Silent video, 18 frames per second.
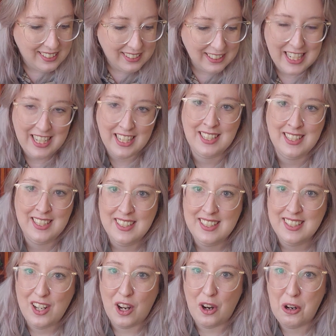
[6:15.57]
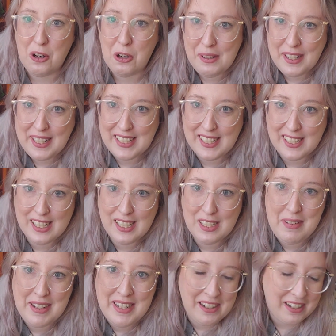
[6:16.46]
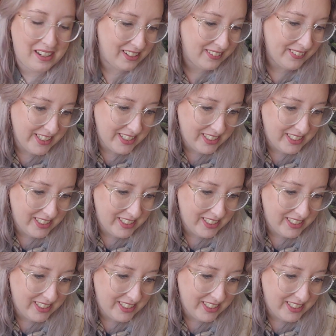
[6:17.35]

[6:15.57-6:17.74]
Like, oh my god, my heart.